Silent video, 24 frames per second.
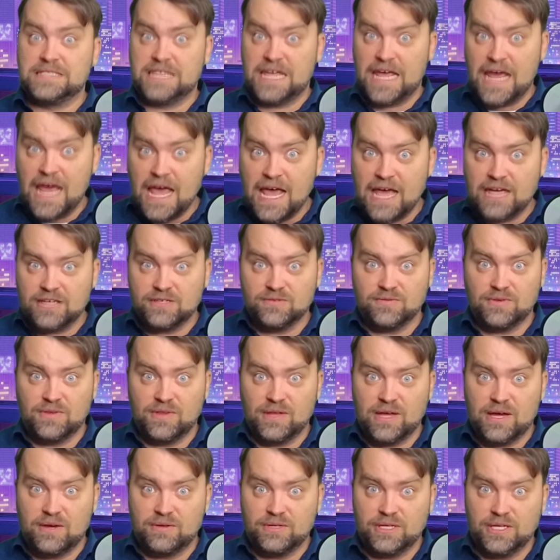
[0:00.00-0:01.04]
dead
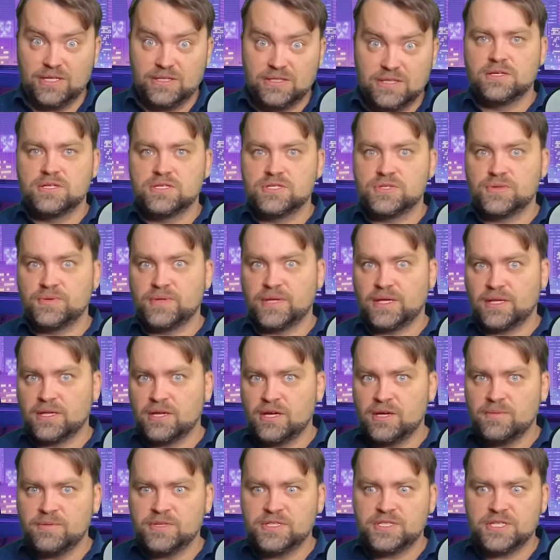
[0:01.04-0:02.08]
without it. So the
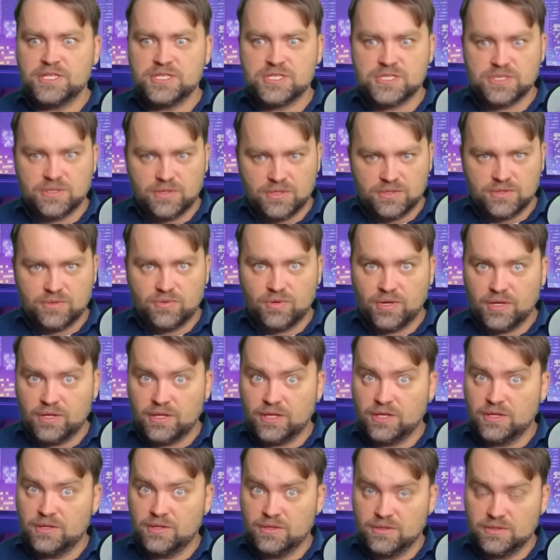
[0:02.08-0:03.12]
climate is not
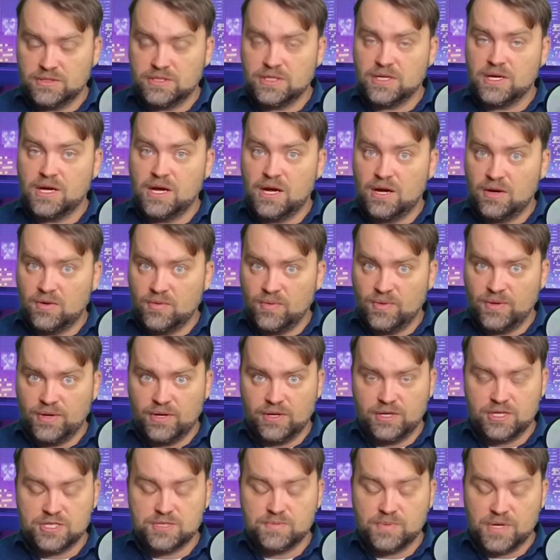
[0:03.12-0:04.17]
really good out
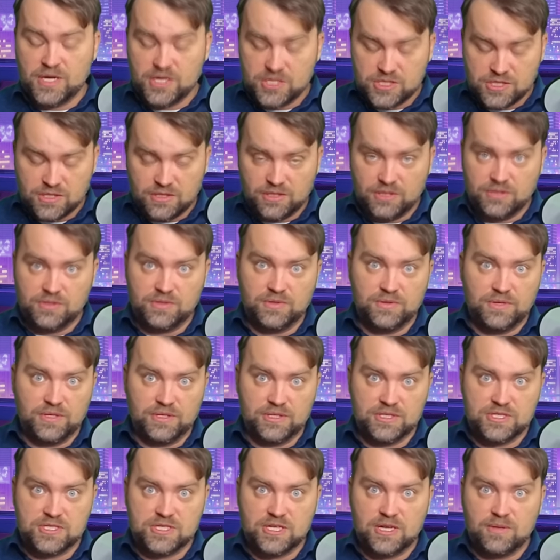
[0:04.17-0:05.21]
there, especially during
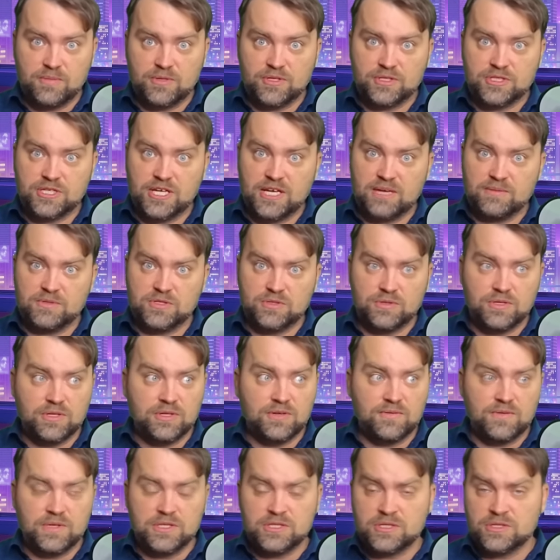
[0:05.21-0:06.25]
the summertime. During
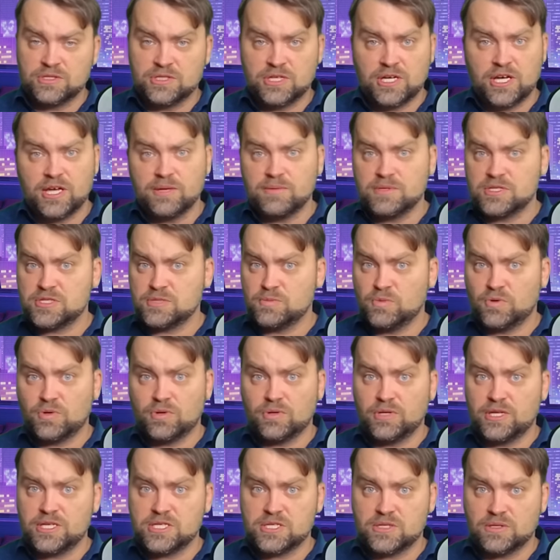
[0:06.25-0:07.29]
the wintertime, it's more
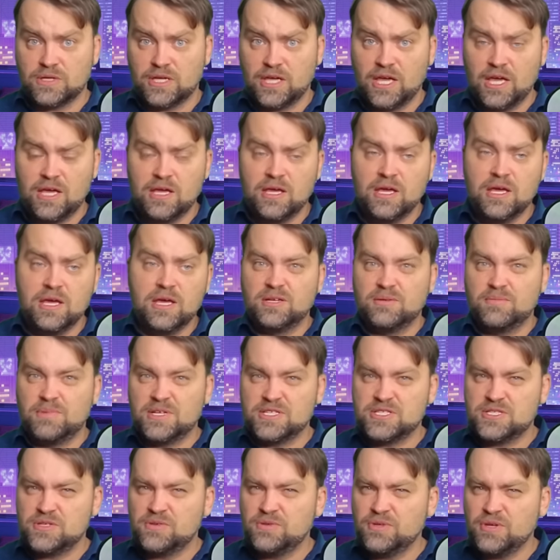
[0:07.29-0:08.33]
or less okay,
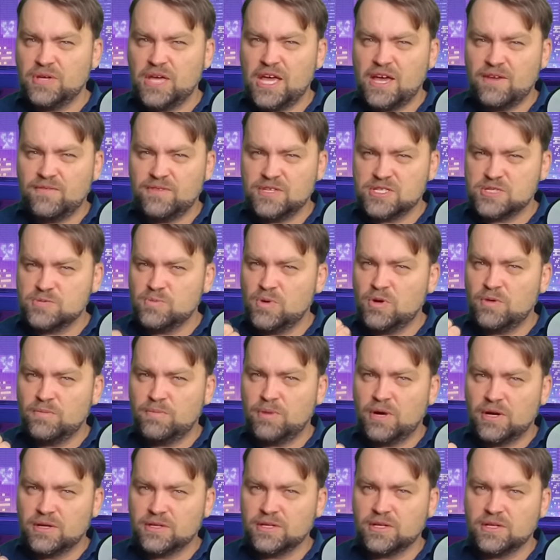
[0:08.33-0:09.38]
but still you have the small
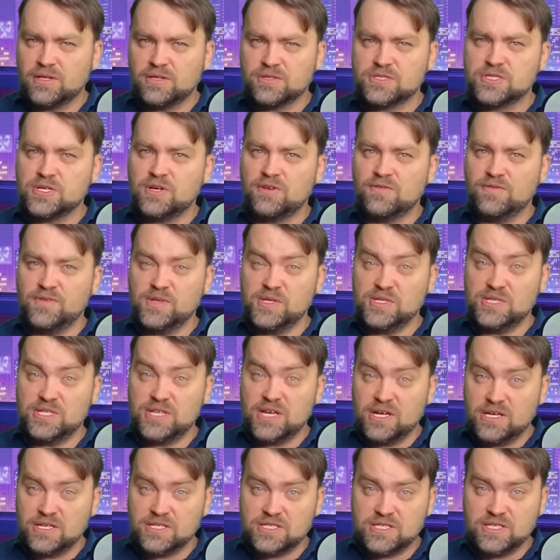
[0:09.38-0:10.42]
particles of the
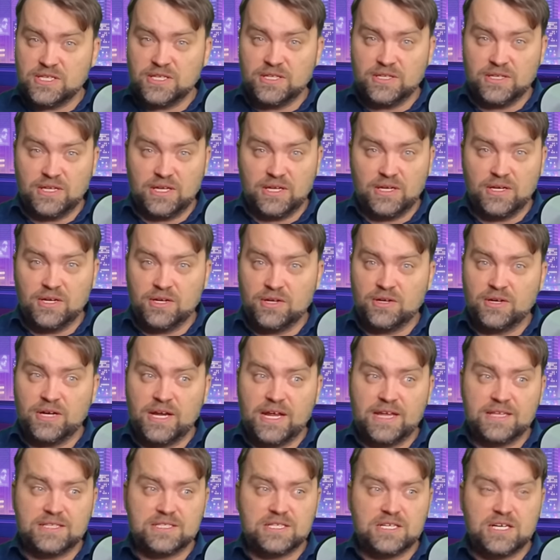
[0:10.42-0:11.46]
dust in the air,
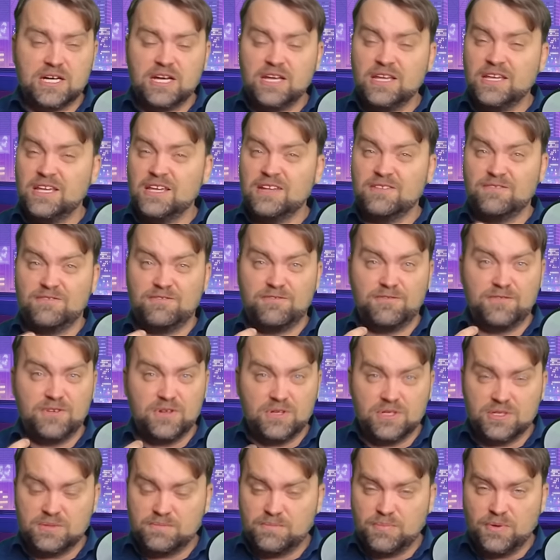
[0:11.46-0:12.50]
and I can
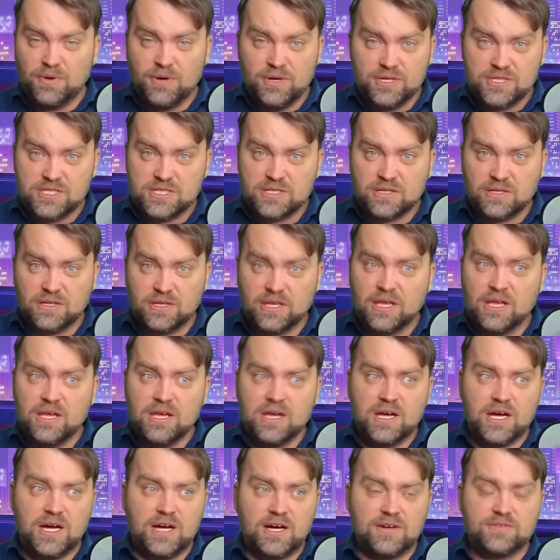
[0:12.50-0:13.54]
feel it personally.
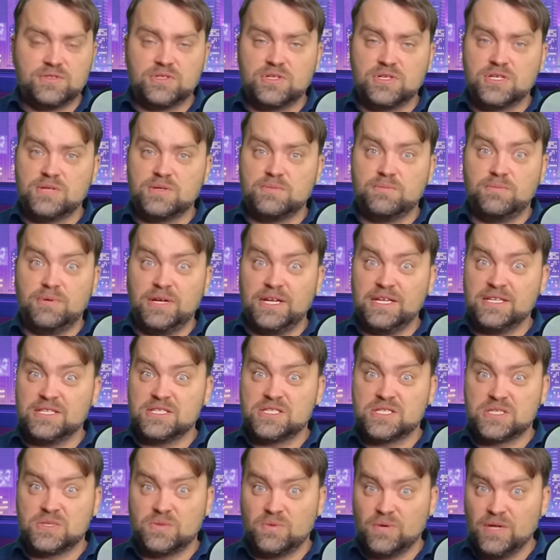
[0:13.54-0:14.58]
After being
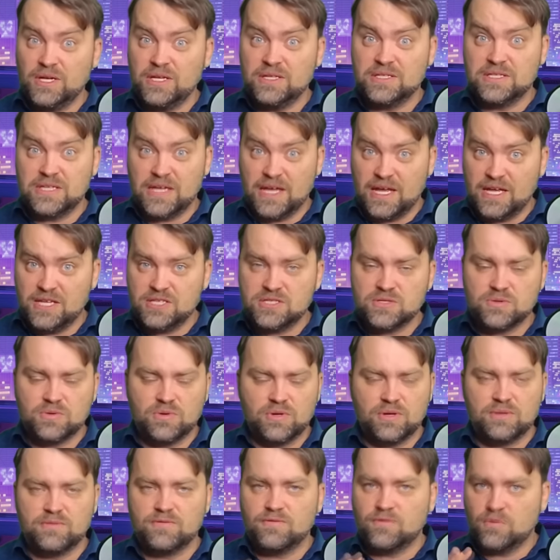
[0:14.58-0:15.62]
3 days
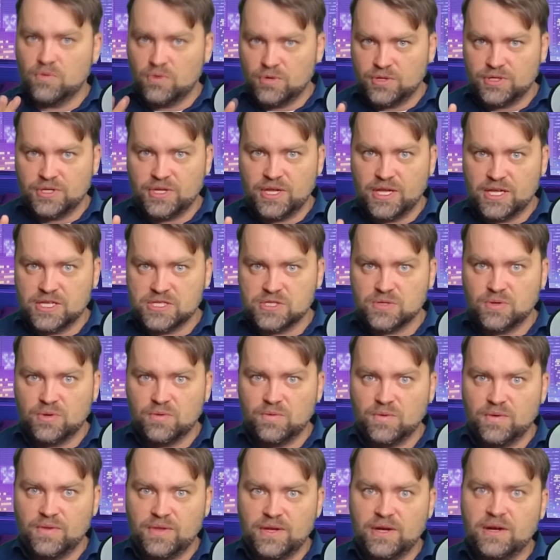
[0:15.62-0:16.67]
or 4 days
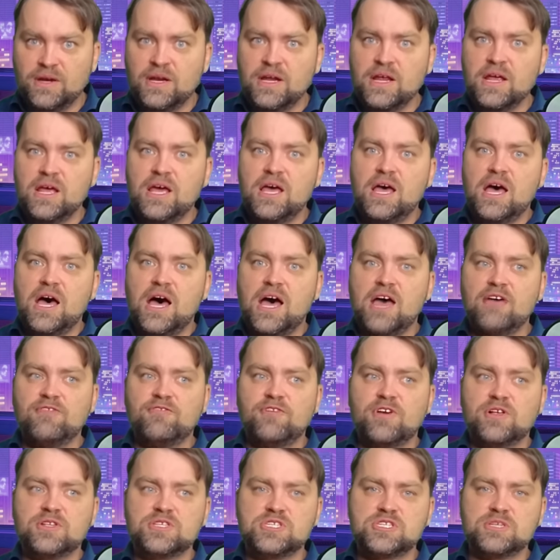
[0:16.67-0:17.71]
over there, I
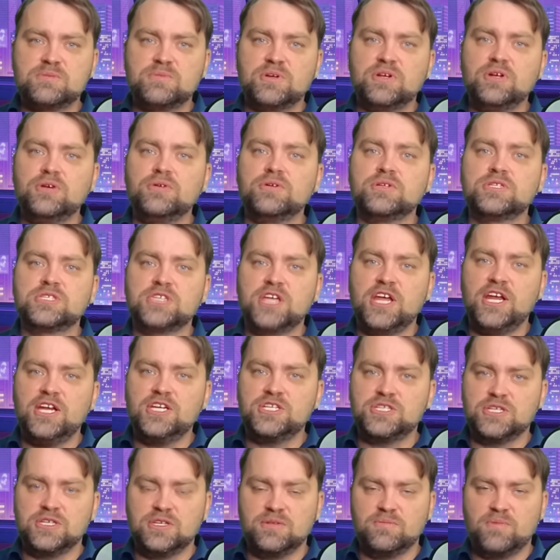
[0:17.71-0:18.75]
felt some
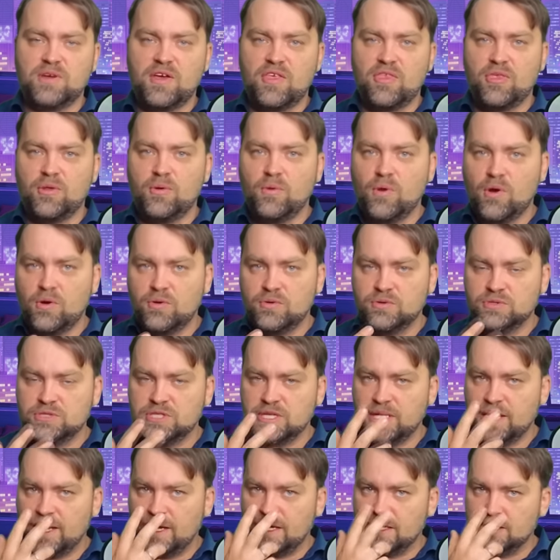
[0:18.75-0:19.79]
irritation in my throat
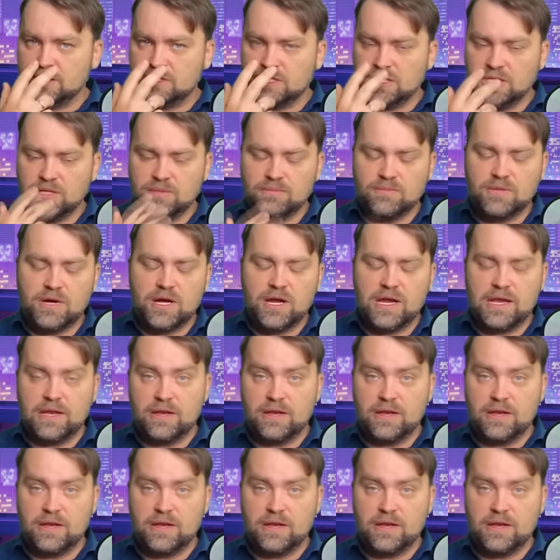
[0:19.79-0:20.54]
and in my